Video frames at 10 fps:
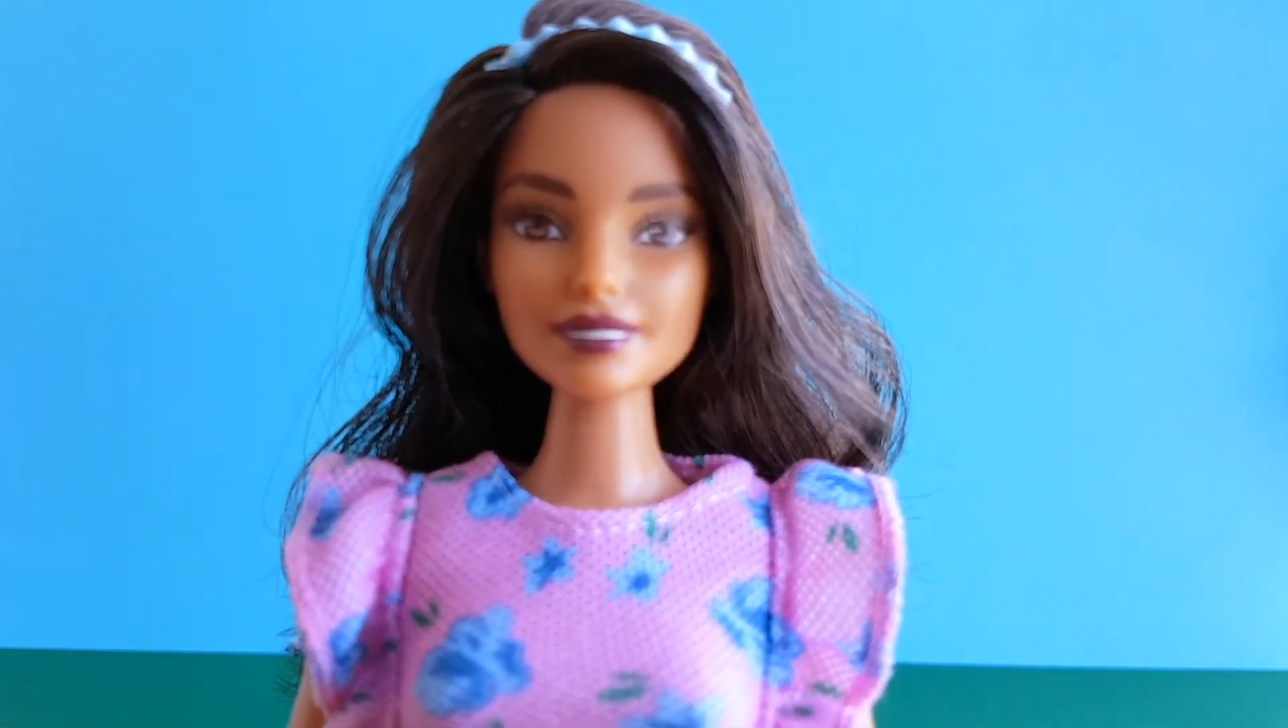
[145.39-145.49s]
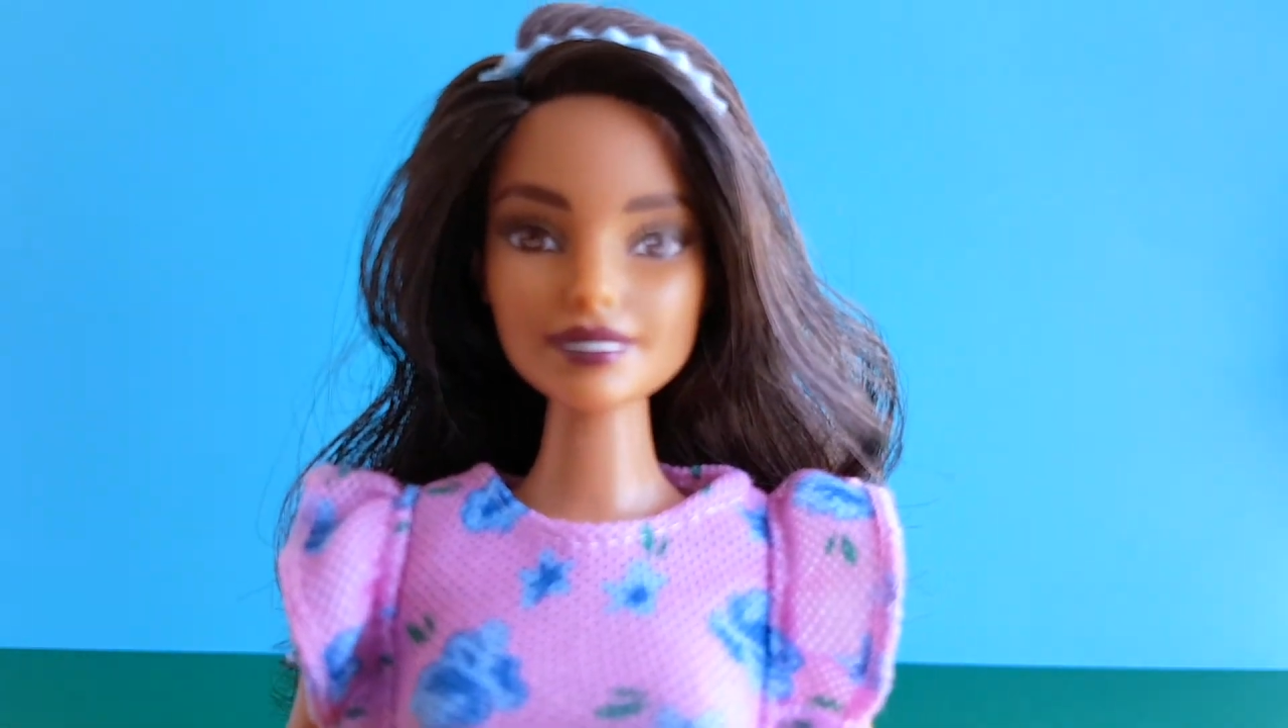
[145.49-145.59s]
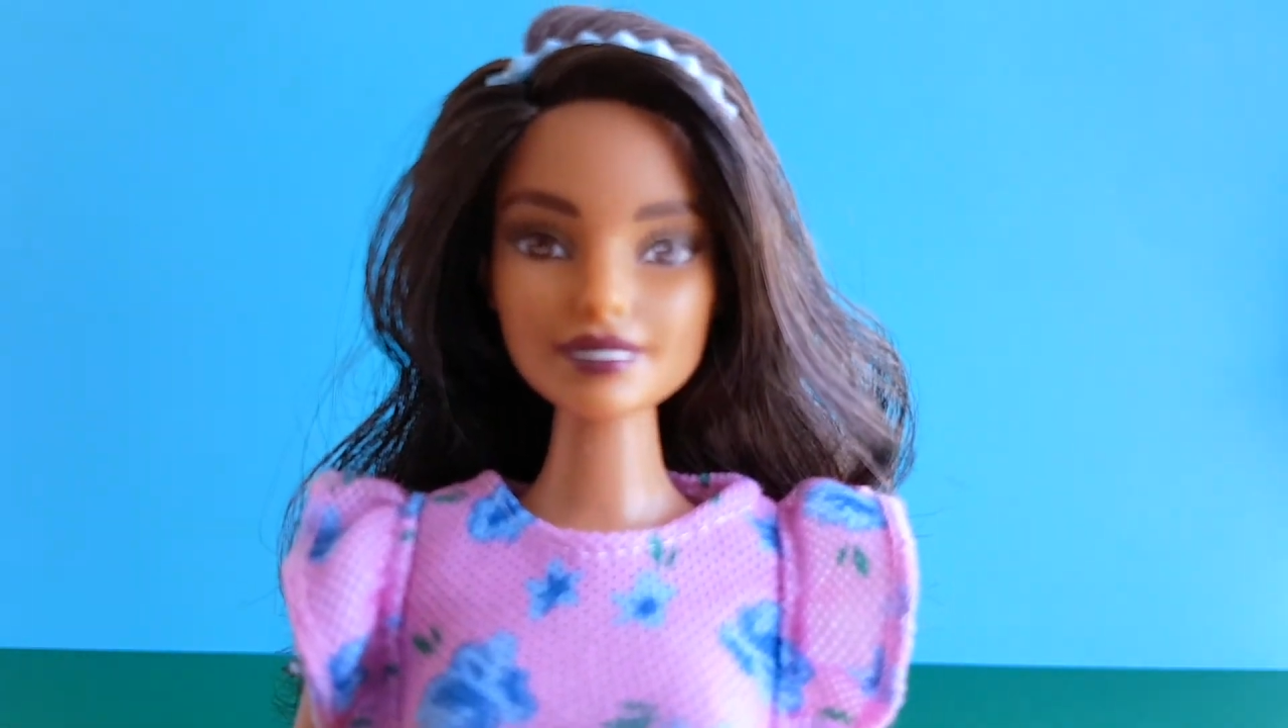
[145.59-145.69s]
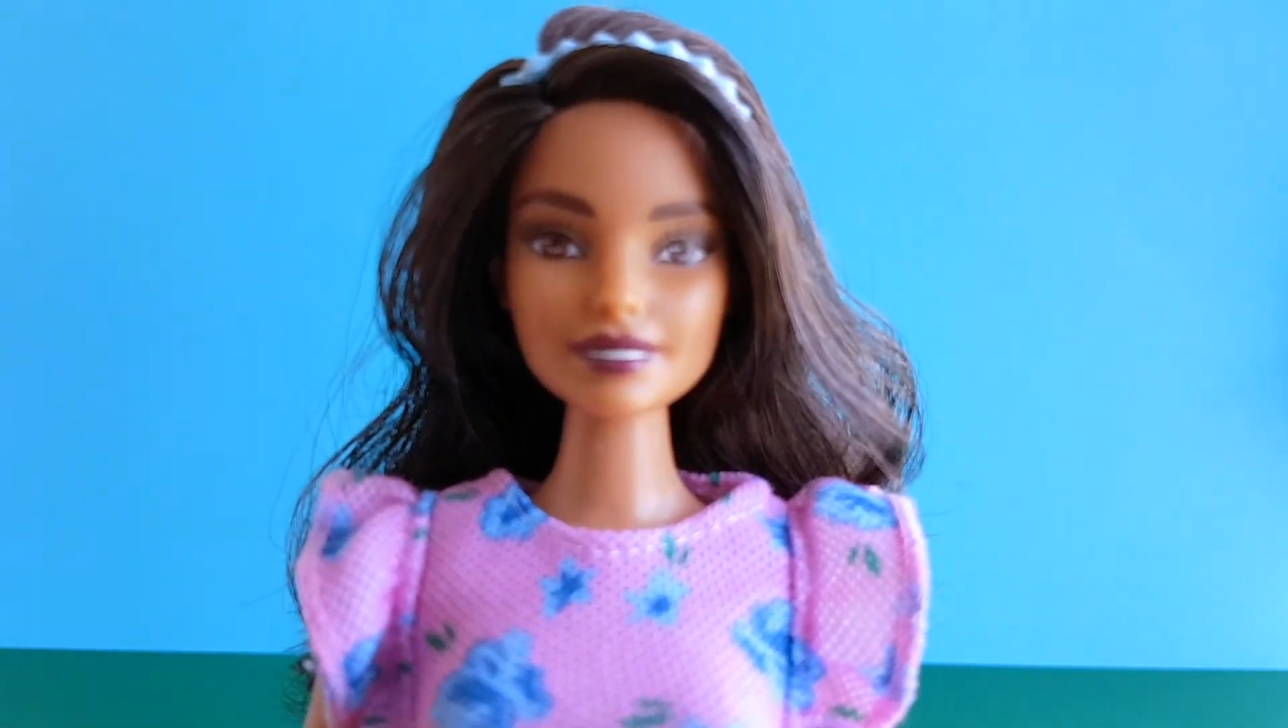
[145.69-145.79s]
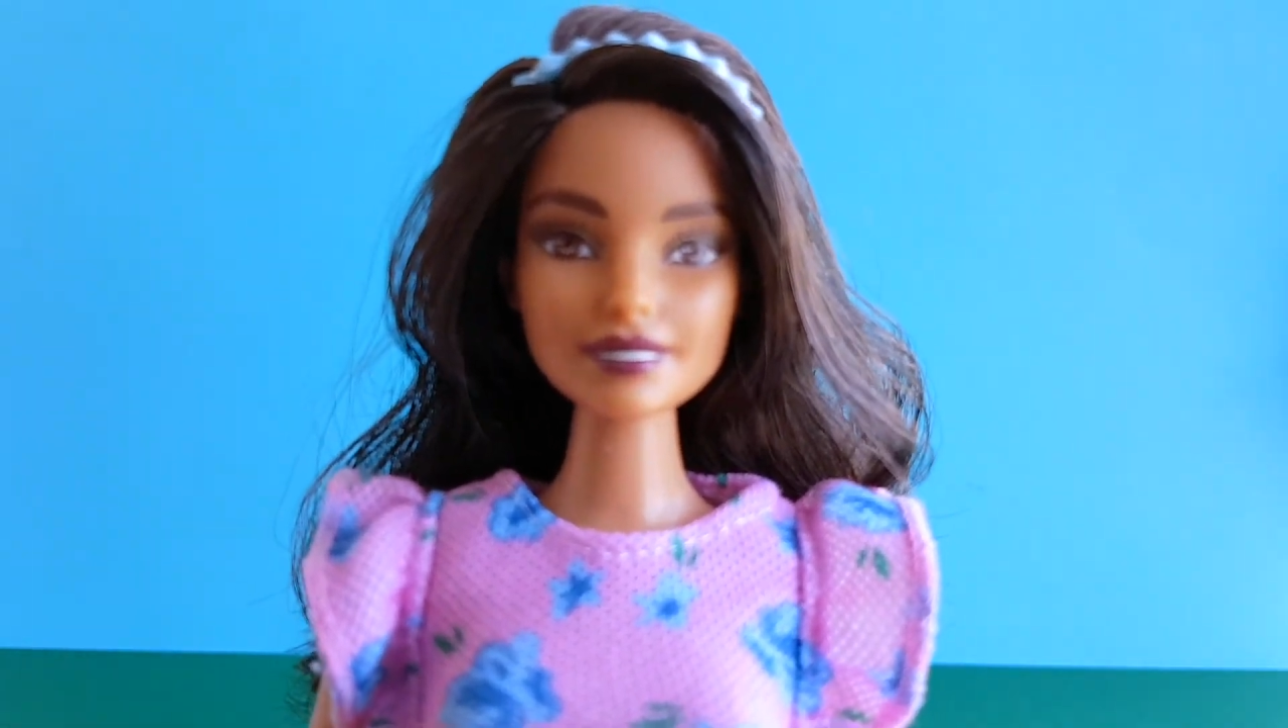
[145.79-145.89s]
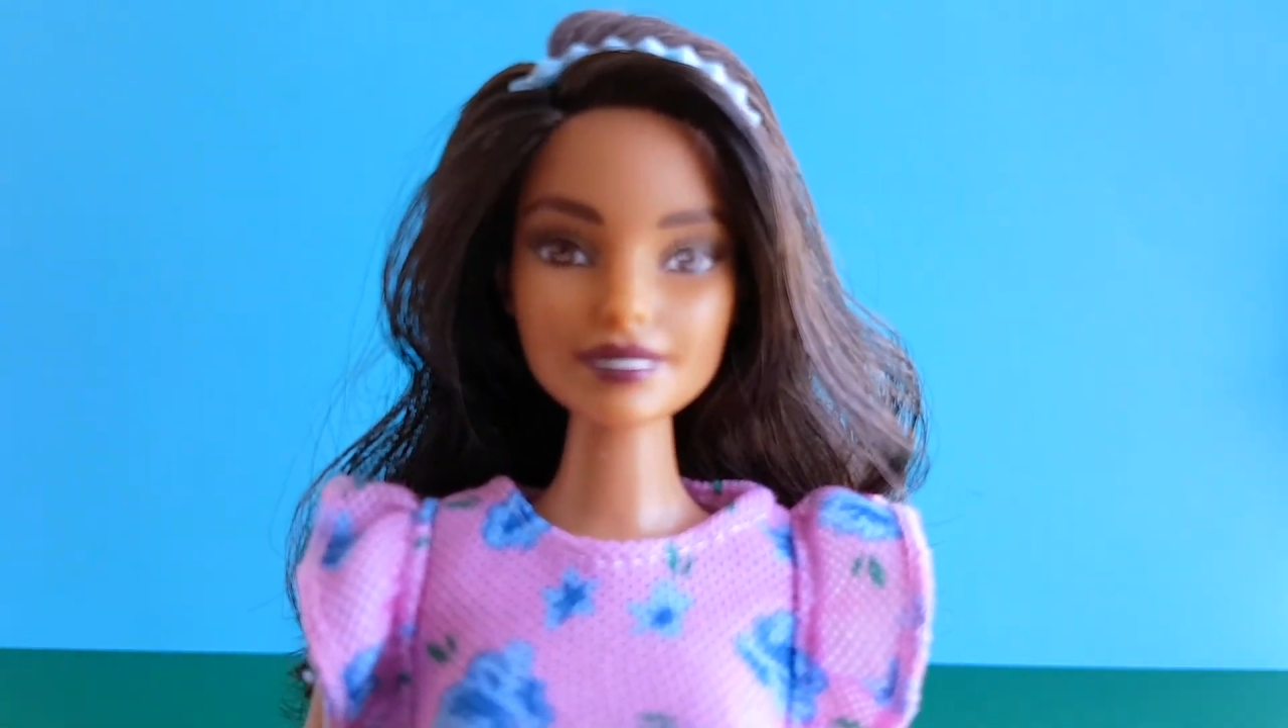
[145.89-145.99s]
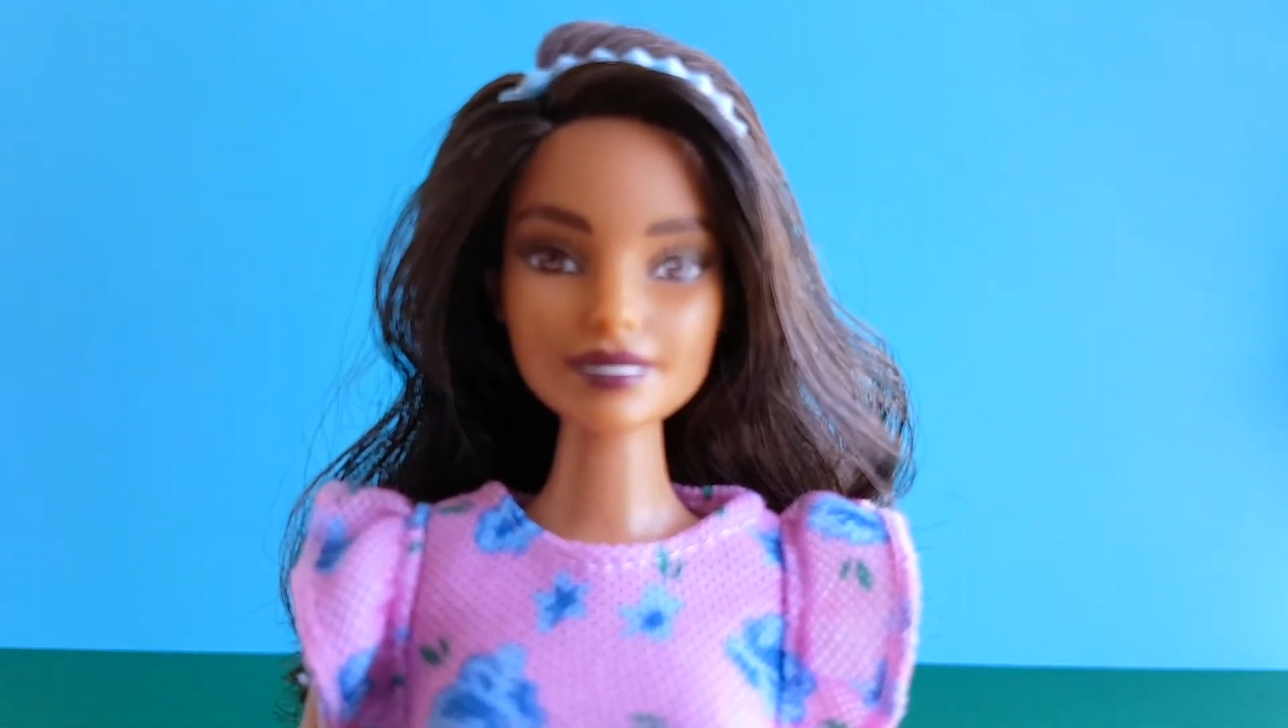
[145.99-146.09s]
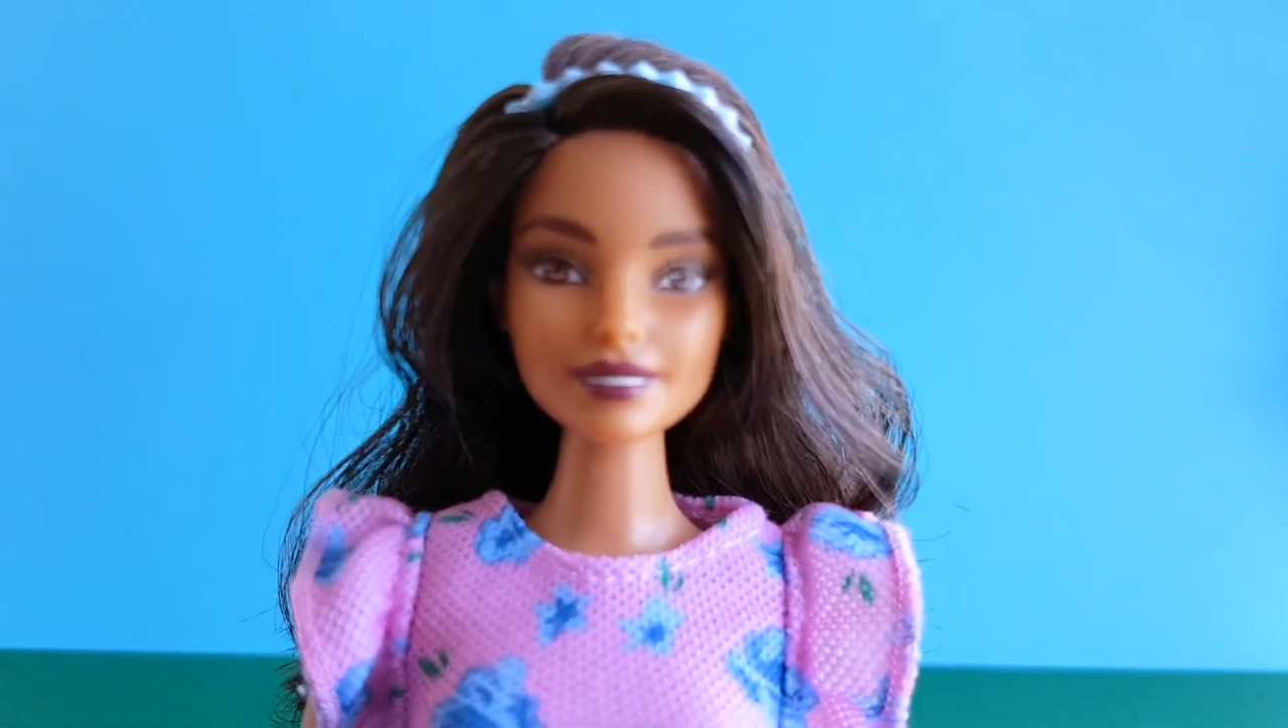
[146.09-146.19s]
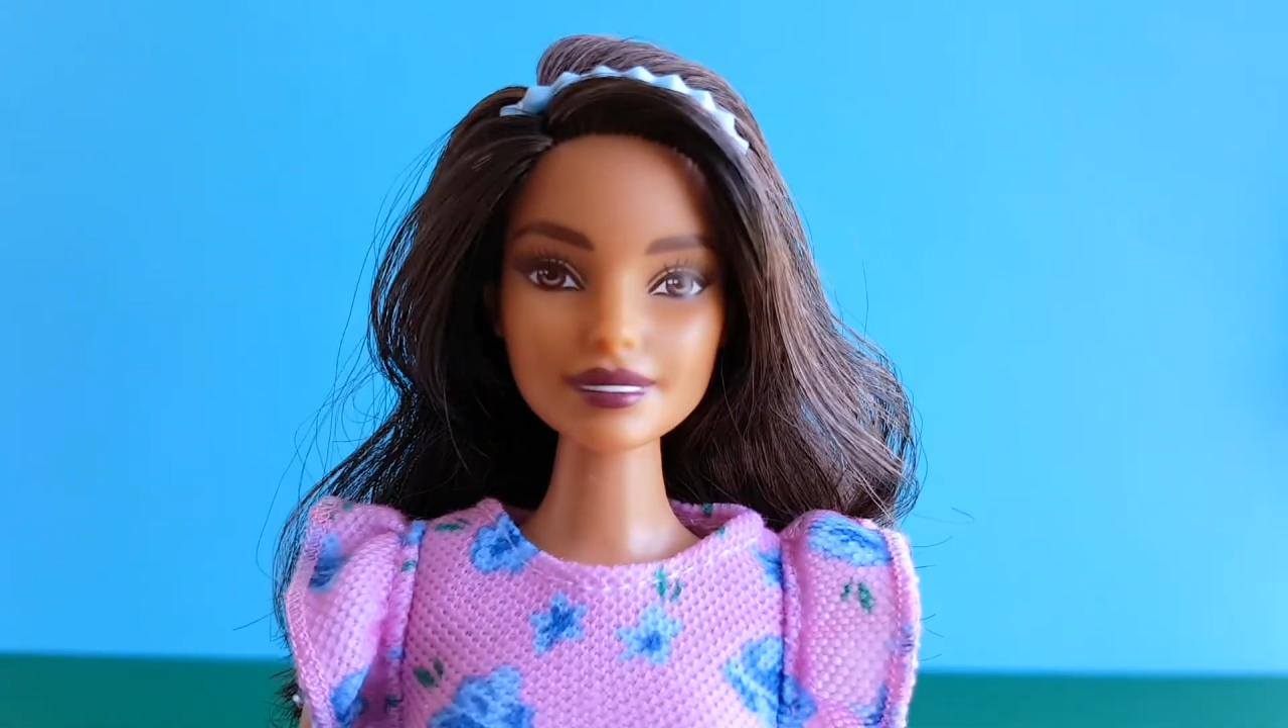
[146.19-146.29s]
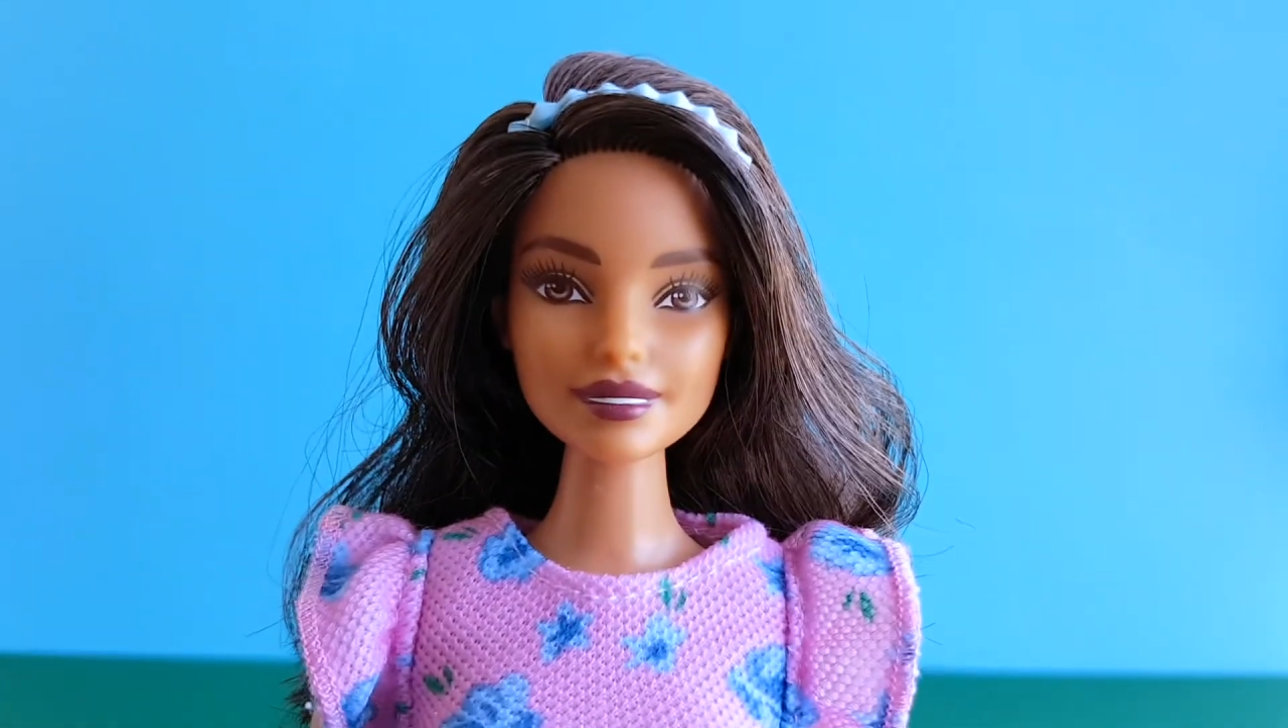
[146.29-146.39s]
face
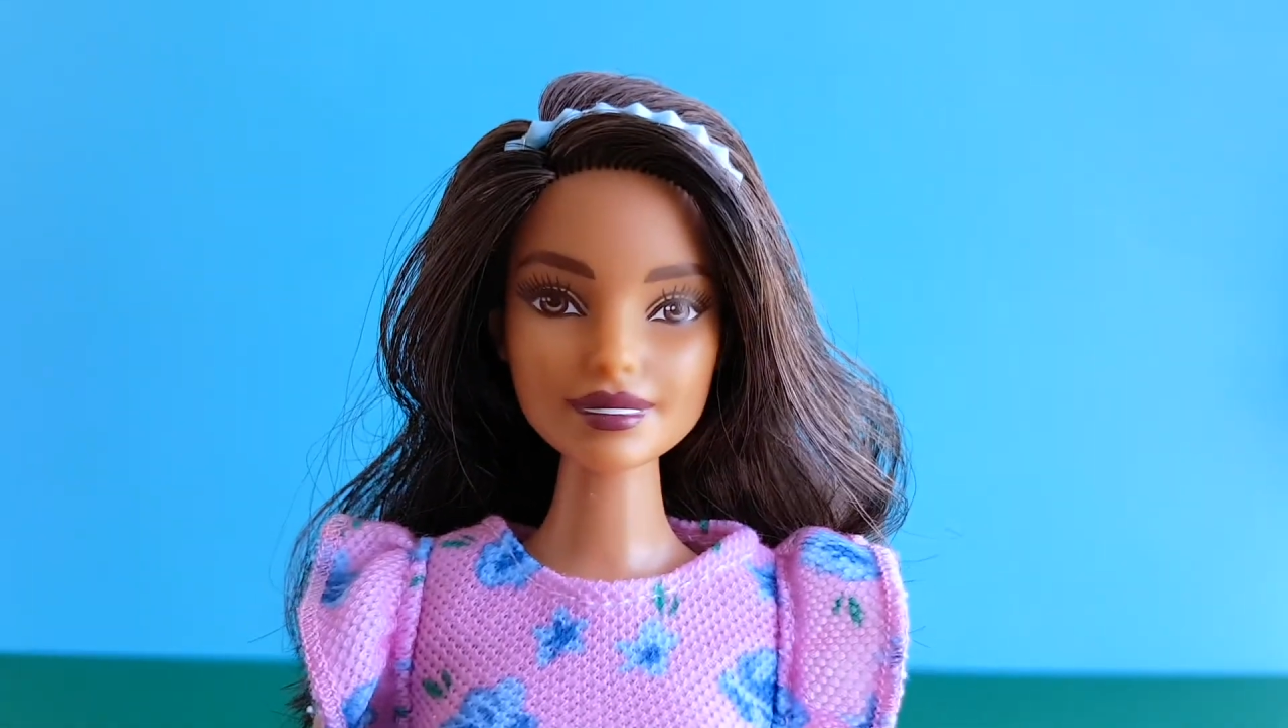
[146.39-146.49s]
uh,